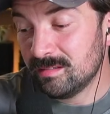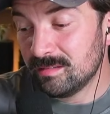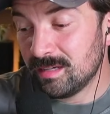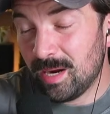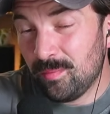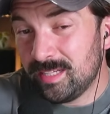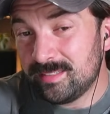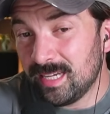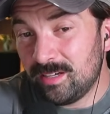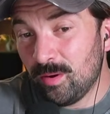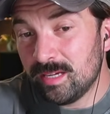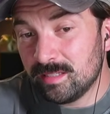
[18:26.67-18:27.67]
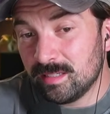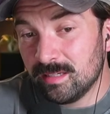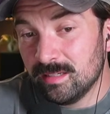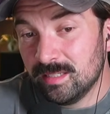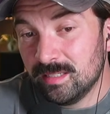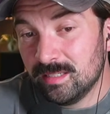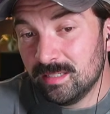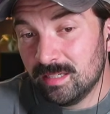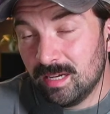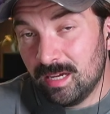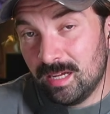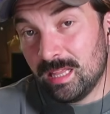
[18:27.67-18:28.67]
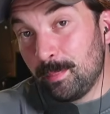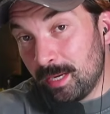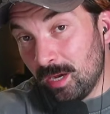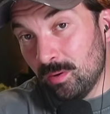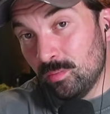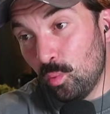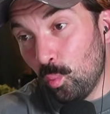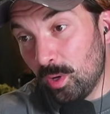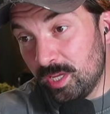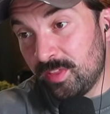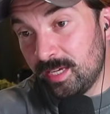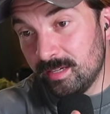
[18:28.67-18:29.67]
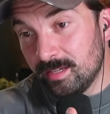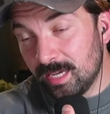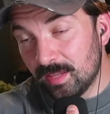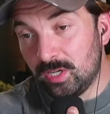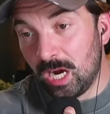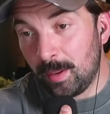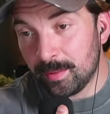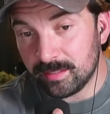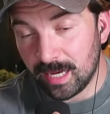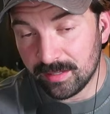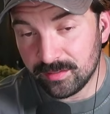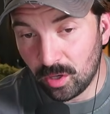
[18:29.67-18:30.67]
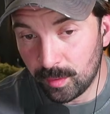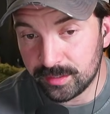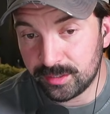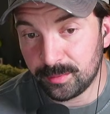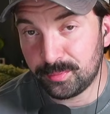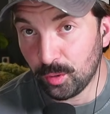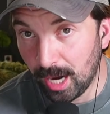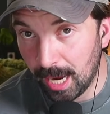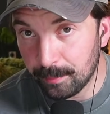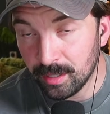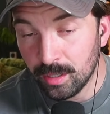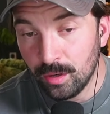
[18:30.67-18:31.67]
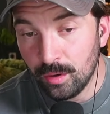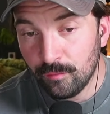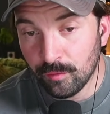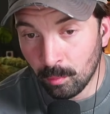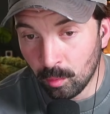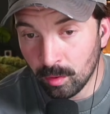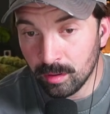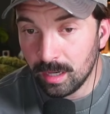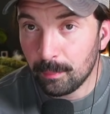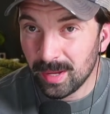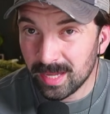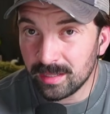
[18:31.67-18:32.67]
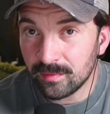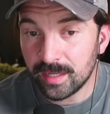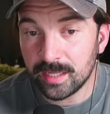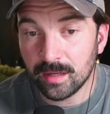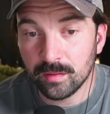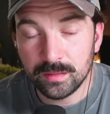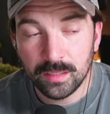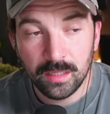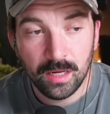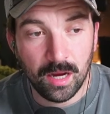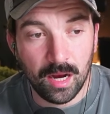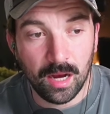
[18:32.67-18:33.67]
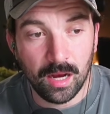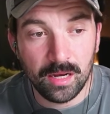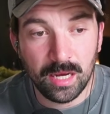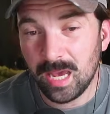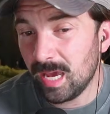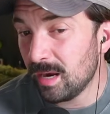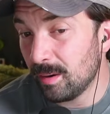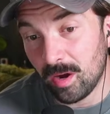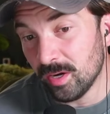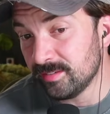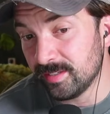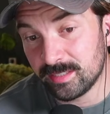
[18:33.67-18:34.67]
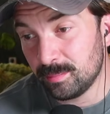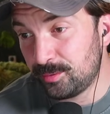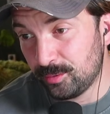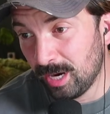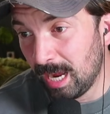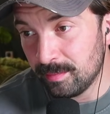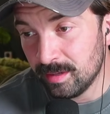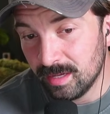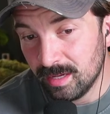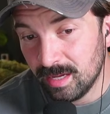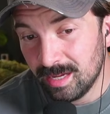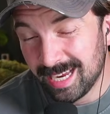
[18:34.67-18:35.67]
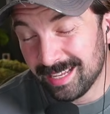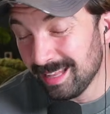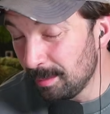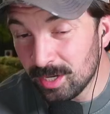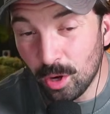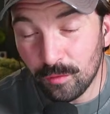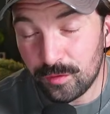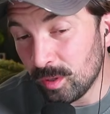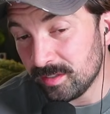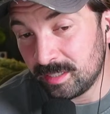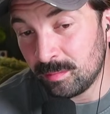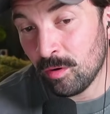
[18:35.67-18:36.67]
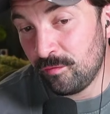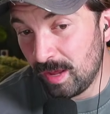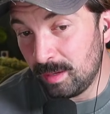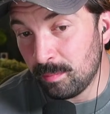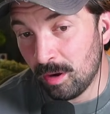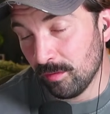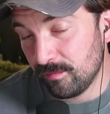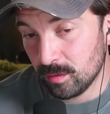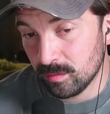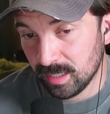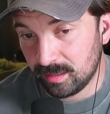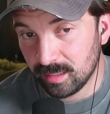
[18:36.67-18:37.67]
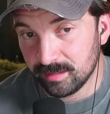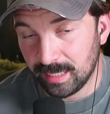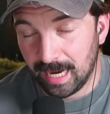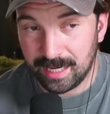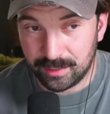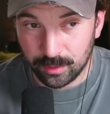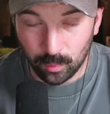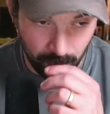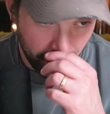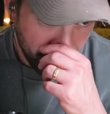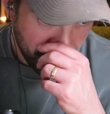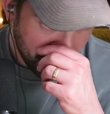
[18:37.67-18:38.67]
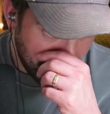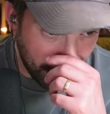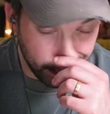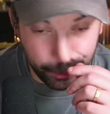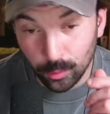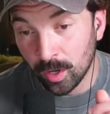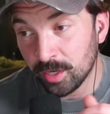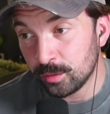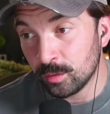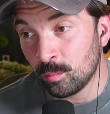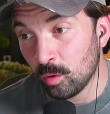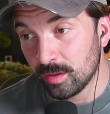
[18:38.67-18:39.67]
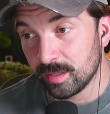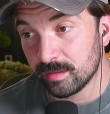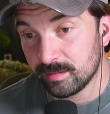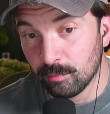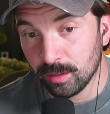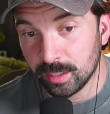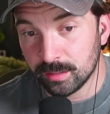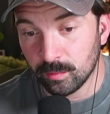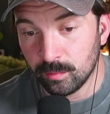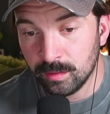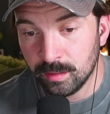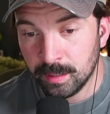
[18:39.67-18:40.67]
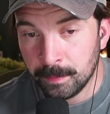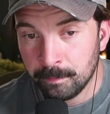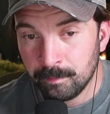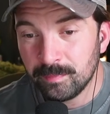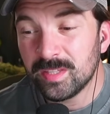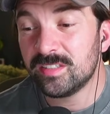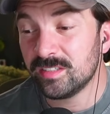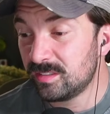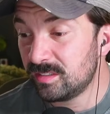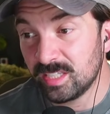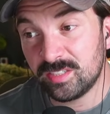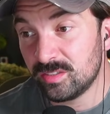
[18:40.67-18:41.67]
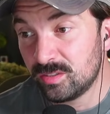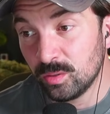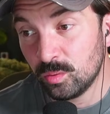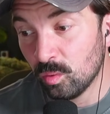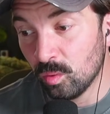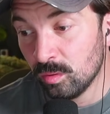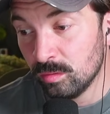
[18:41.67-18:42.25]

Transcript: I don't think it's that crazy. Let me know what you think in the comments. As always, subscribe for more opinion videos. And honestly, subscribe and let me know if you want to see more Fakemon reviews like this. I do want to do more of these. I really do. This is too cool.